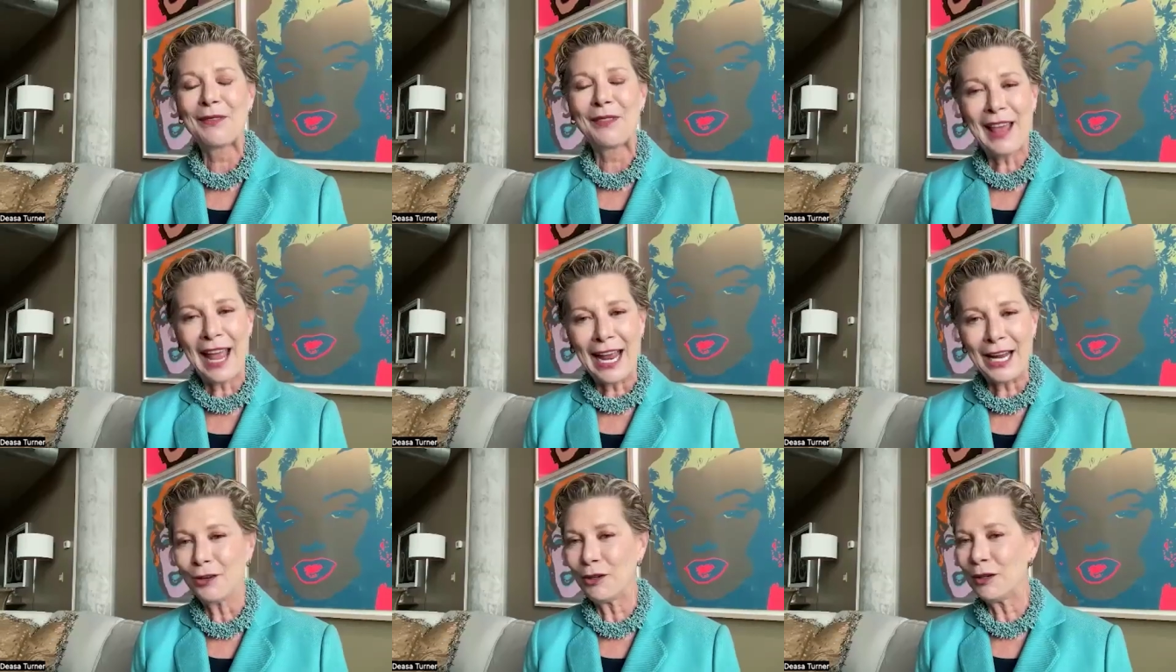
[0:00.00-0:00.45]

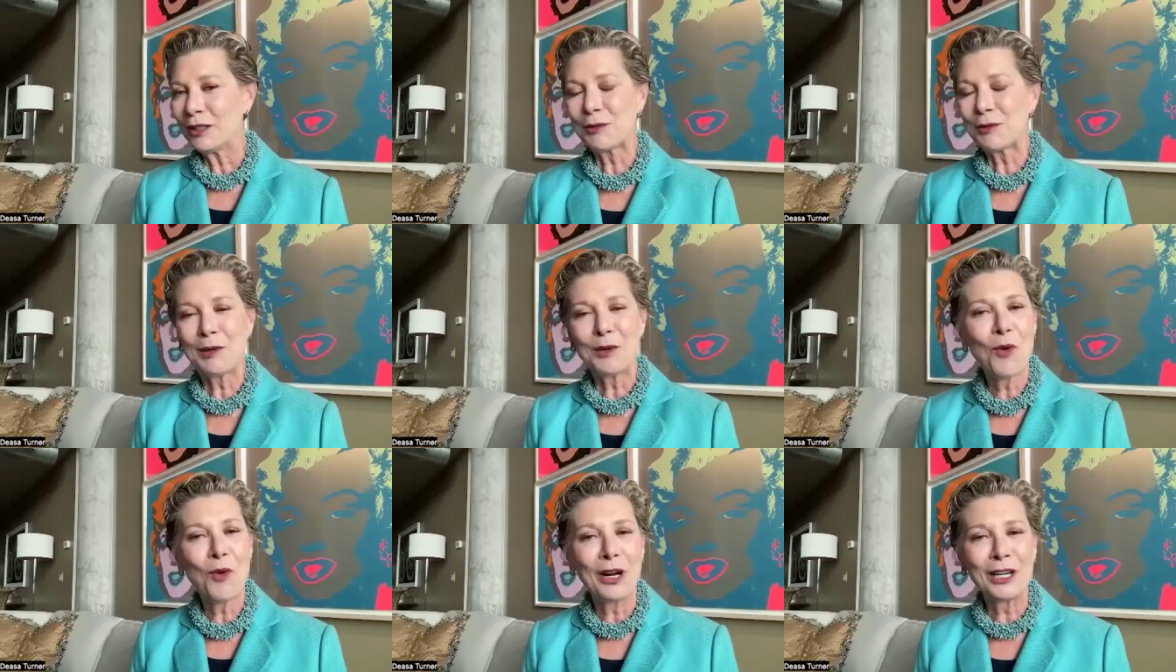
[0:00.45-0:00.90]
Thank you. It's
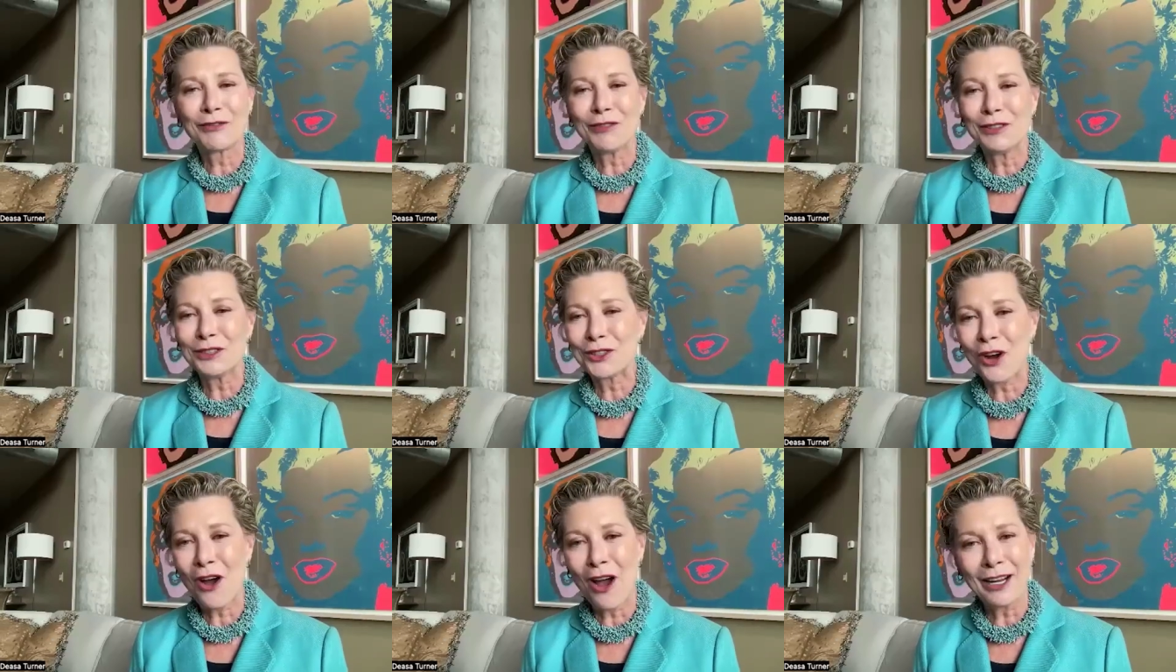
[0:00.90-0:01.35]
been
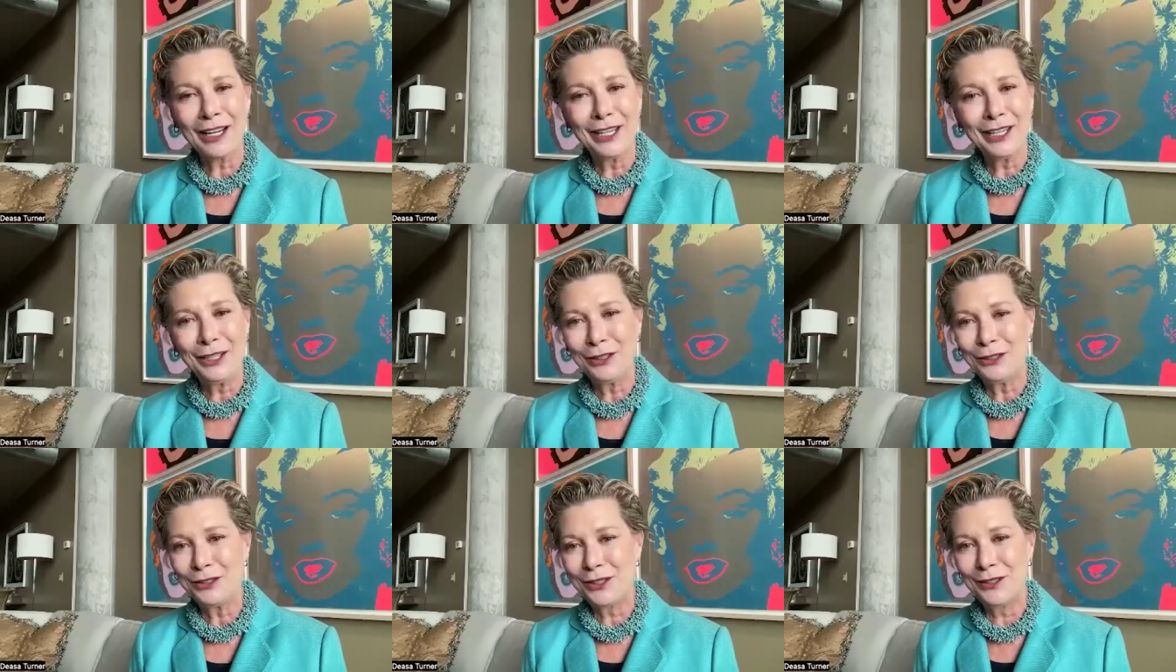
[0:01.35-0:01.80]
wonderful talking
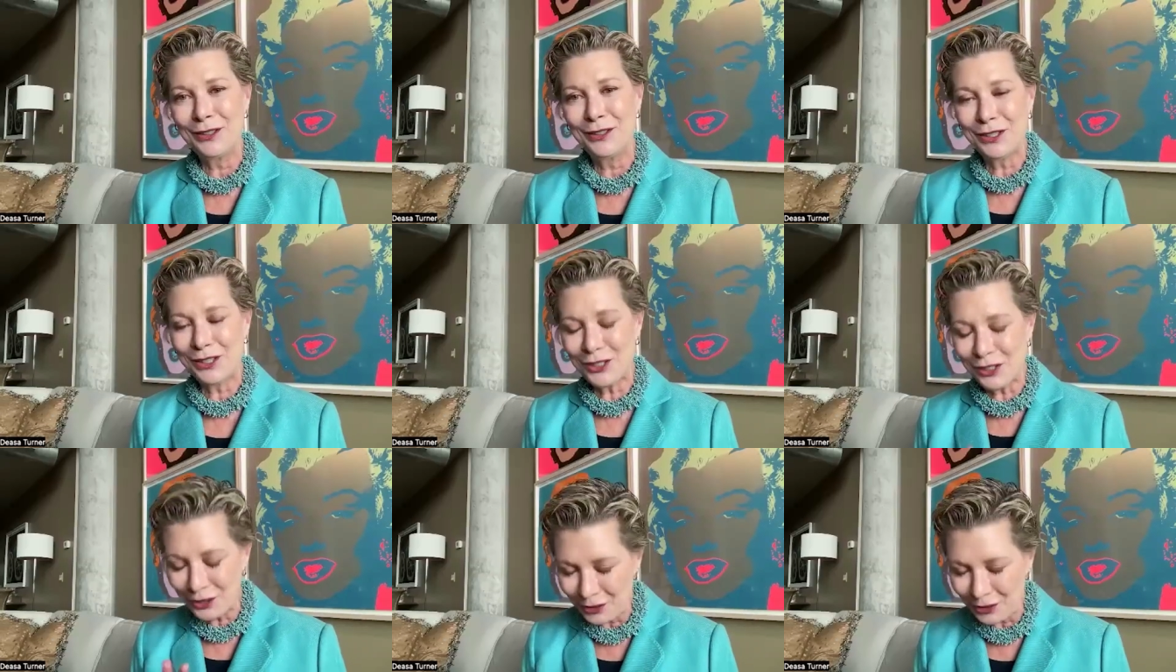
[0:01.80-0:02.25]
you,
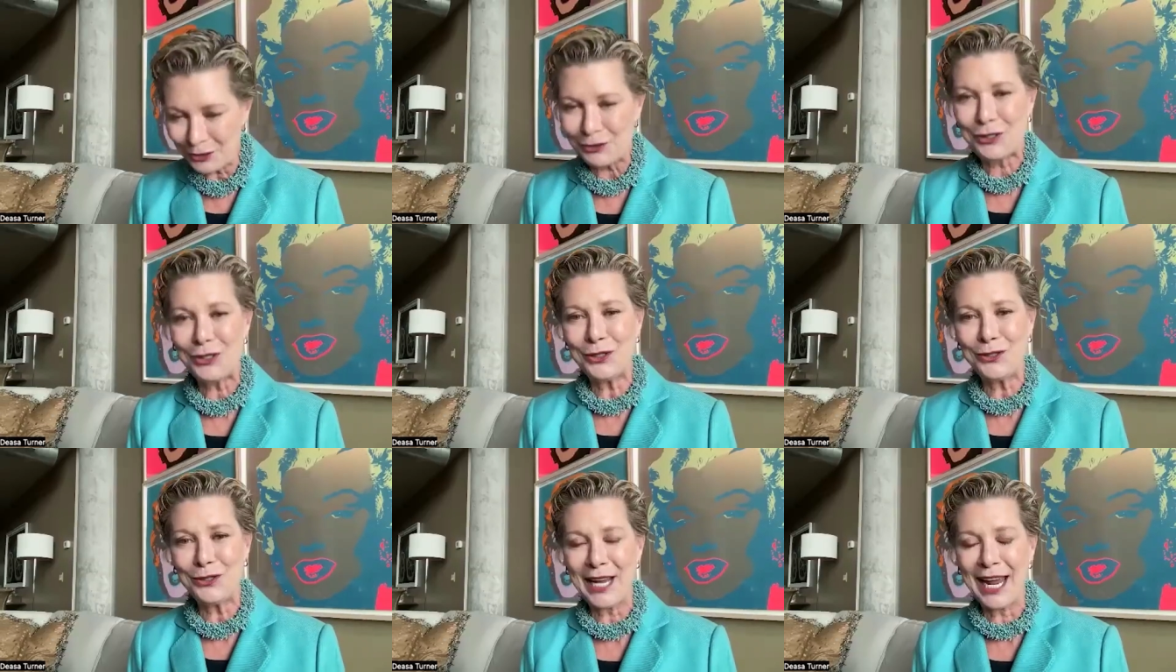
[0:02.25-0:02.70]
to you
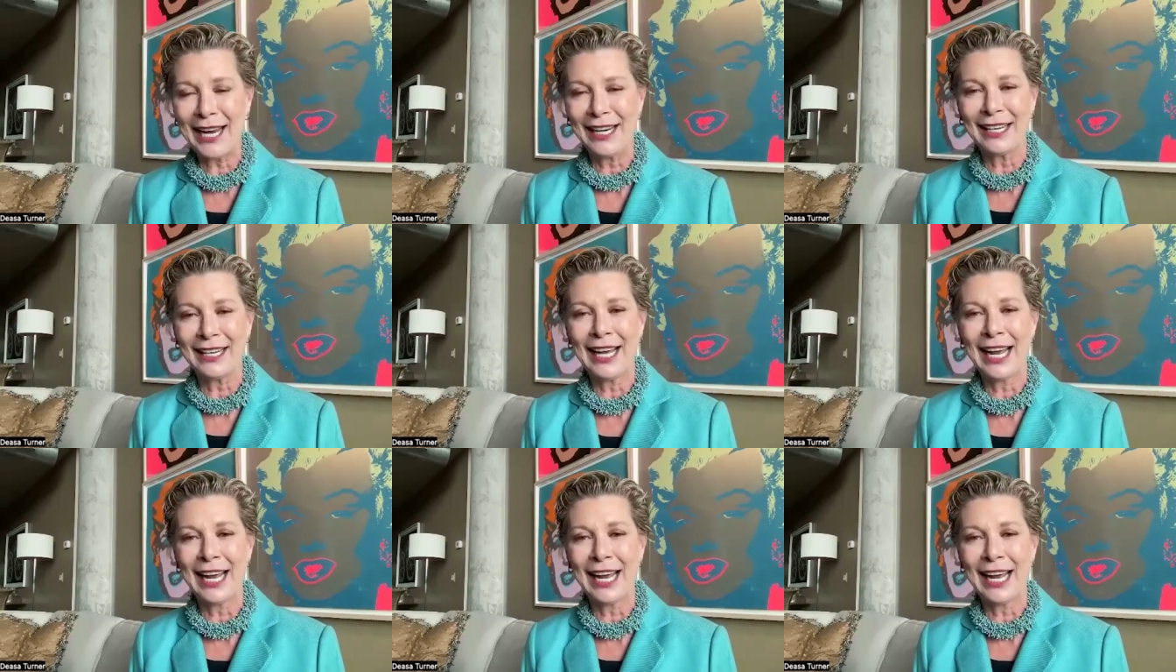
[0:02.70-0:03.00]
too, Dana.